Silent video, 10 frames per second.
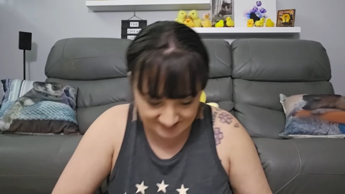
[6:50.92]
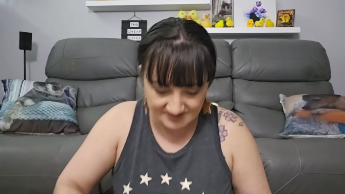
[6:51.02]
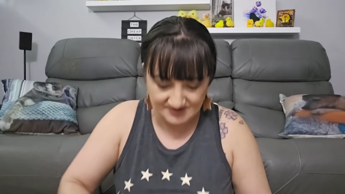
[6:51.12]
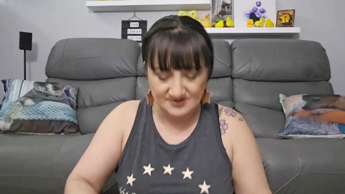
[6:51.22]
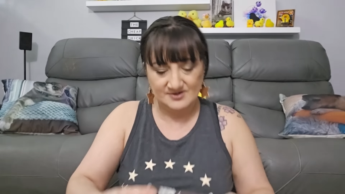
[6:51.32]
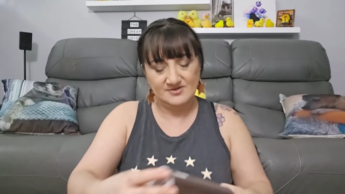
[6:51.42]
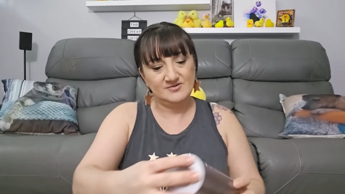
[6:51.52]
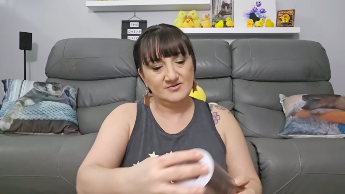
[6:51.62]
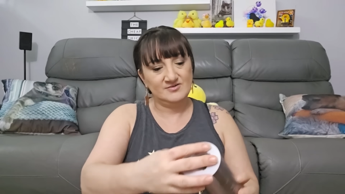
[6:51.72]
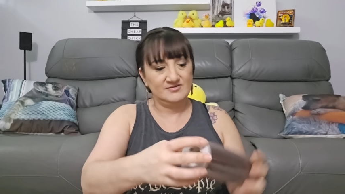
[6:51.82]

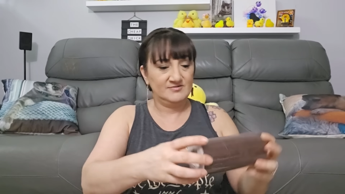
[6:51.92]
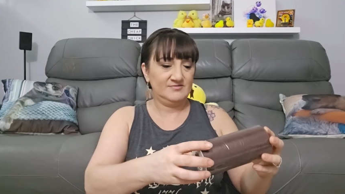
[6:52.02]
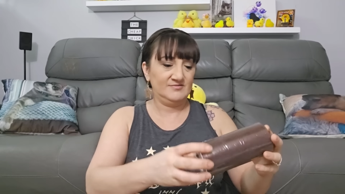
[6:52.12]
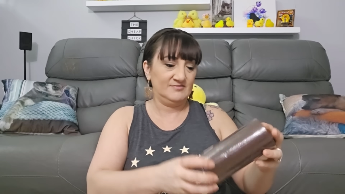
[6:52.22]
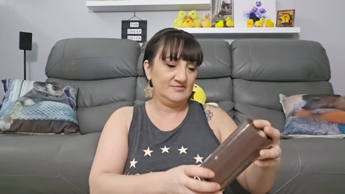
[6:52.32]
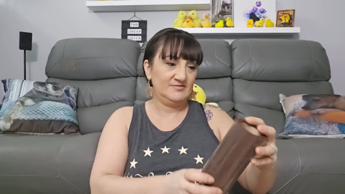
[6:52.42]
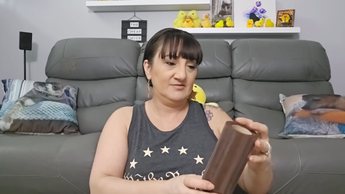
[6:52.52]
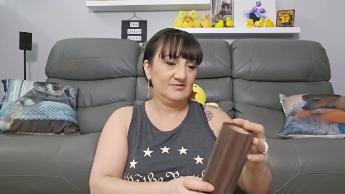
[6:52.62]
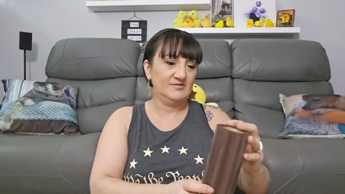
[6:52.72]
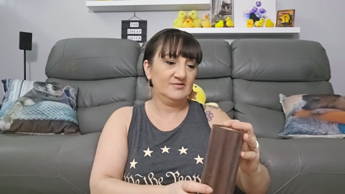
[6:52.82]

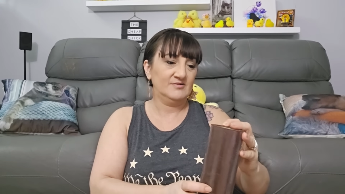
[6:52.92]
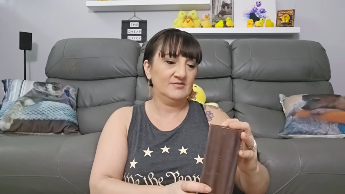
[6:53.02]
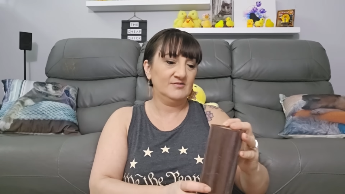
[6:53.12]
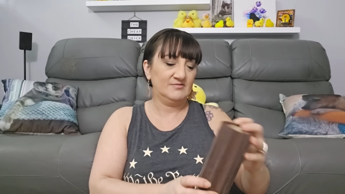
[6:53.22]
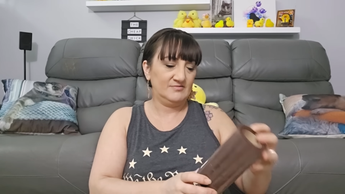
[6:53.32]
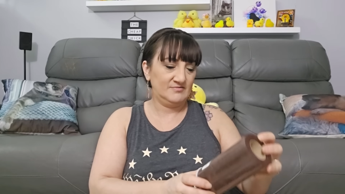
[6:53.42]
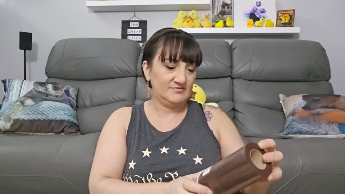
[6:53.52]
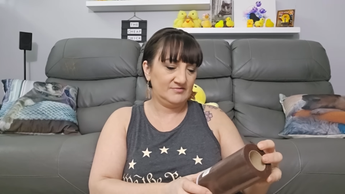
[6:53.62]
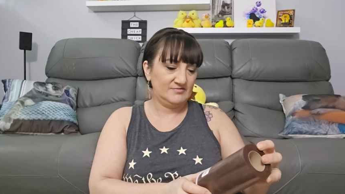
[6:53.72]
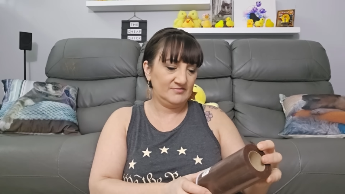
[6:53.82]

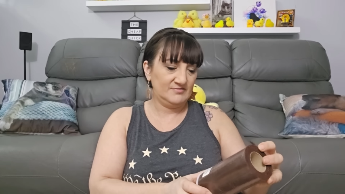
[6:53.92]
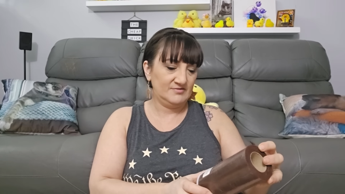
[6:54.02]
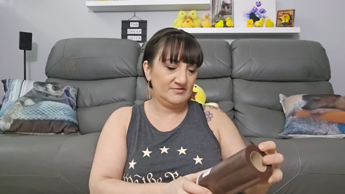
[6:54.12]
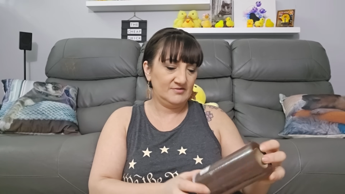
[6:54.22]
Nothing is said.